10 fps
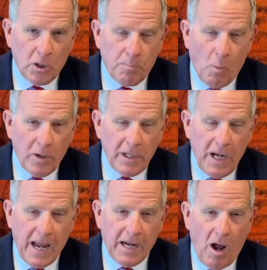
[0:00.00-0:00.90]
Good
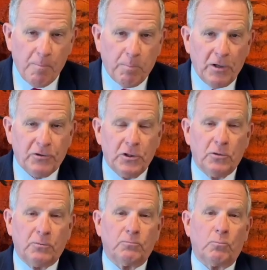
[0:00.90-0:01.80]
morning and God bless
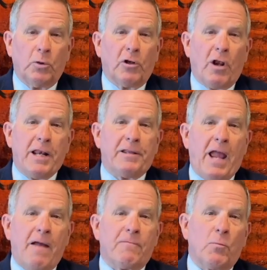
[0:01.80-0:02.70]
you. We're delighted to
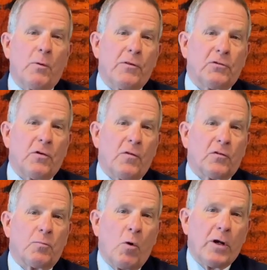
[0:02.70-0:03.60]
have you with us here
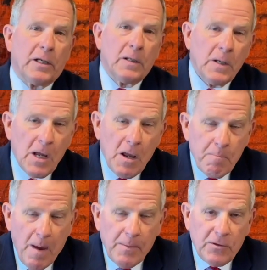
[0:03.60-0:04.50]
this morning.
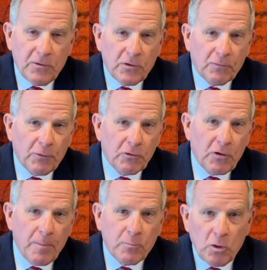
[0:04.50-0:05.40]
Maybe this is your first
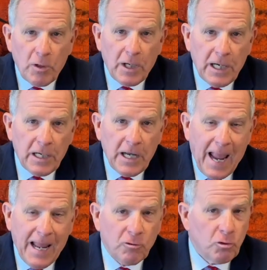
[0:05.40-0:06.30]
time tuning in
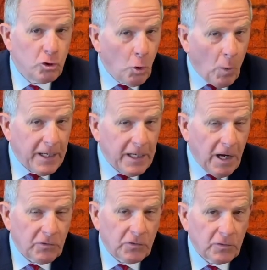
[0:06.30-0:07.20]
and joining
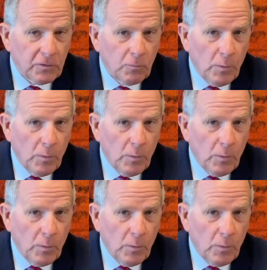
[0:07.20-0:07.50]
us.